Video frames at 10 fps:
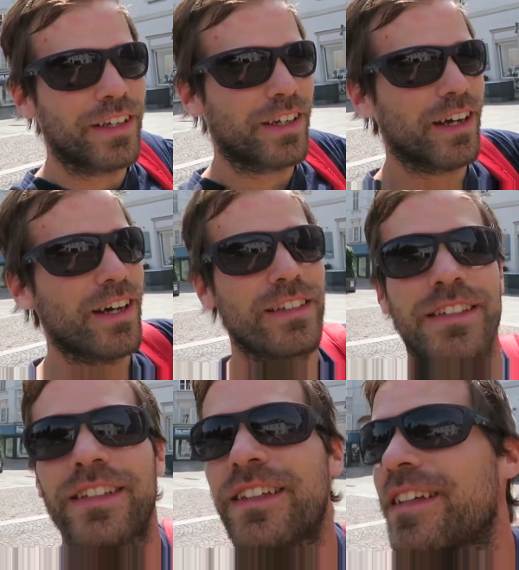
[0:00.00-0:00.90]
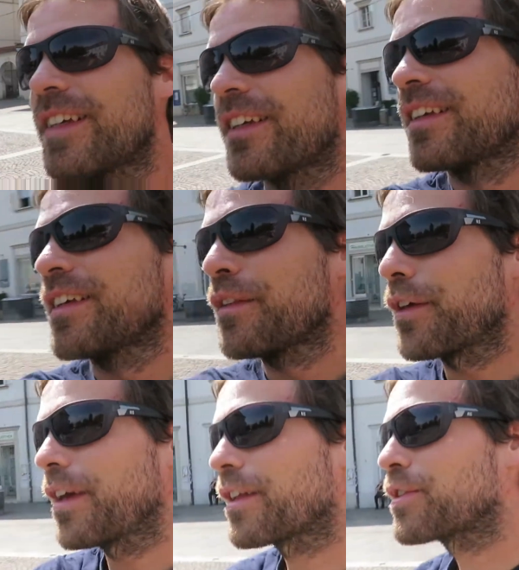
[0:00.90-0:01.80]
in Graz.
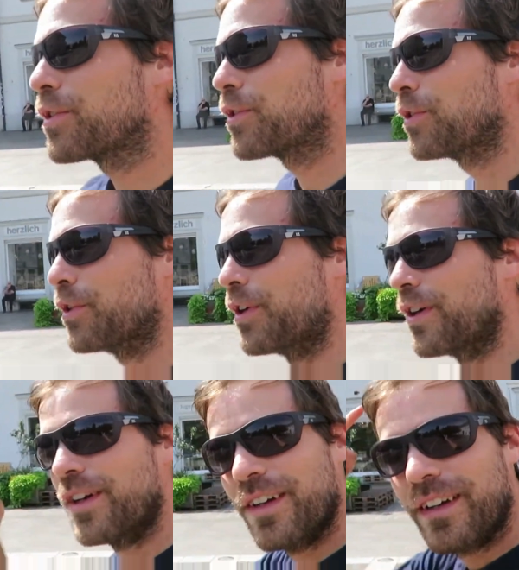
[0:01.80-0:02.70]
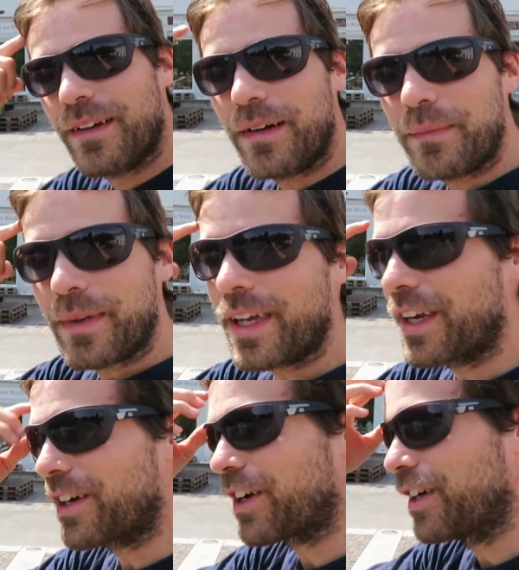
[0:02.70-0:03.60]
They get to do my
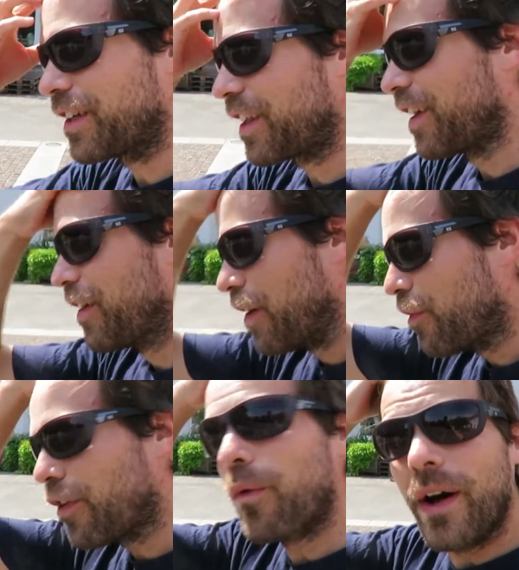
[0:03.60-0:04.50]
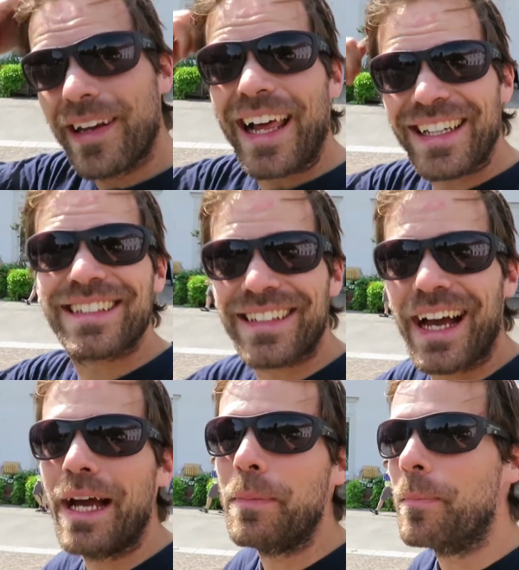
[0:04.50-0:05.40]
haircut for one last
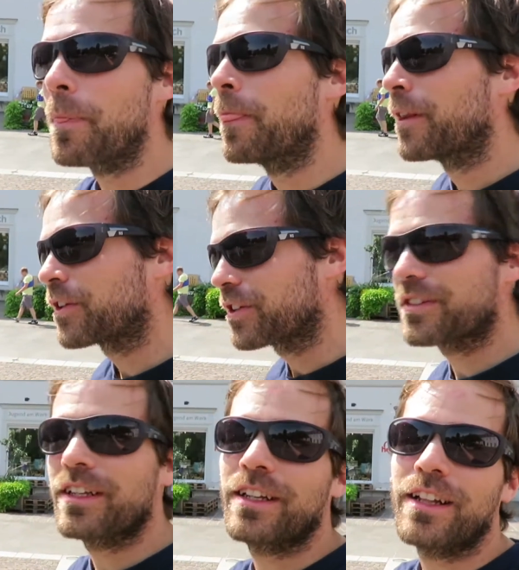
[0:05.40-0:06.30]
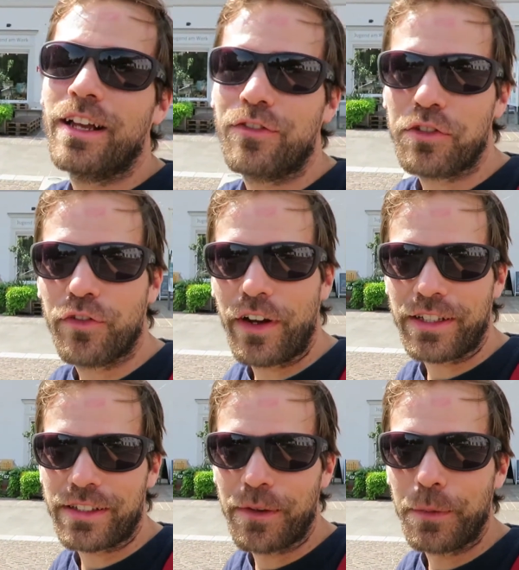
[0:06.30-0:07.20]
time, because then I'll have to
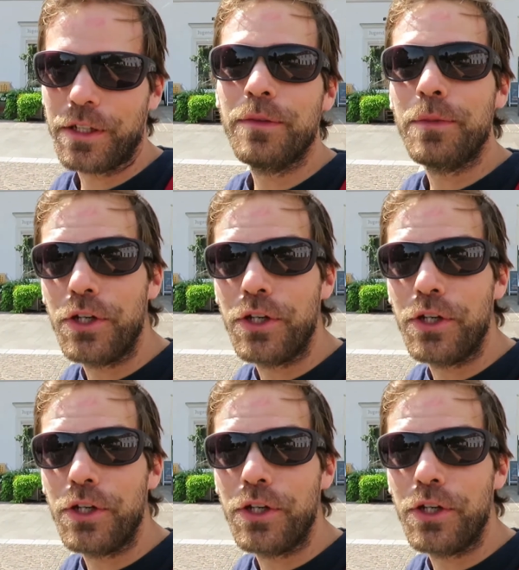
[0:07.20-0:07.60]
find someone in